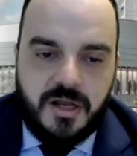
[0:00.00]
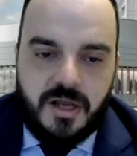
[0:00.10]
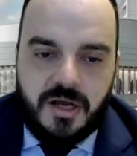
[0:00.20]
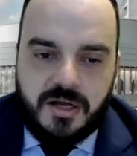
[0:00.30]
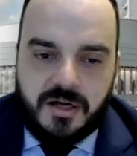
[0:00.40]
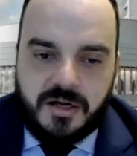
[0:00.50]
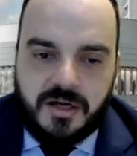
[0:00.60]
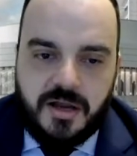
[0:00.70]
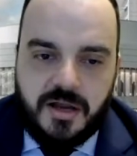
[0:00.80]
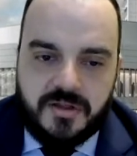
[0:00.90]

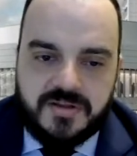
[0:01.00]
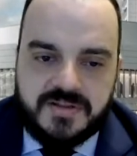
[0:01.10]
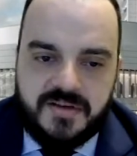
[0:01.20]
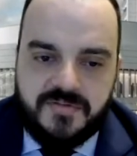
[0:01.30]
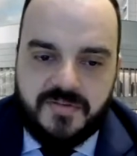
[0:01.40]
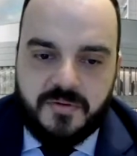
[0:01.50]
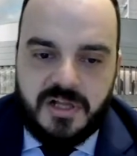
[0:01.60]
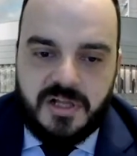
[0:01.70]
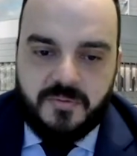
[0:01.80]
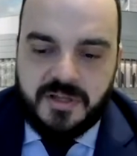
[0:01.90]
higher than 7
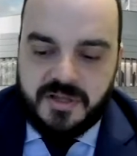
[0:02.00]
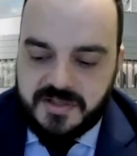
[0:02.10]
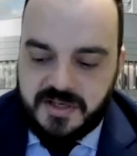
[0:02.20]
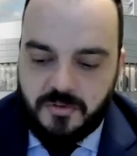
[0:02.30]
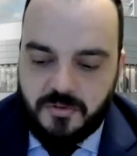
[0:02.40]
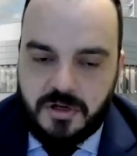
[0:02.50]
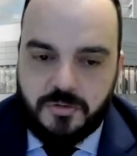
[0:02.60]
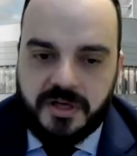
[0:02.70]
millimeters, and what we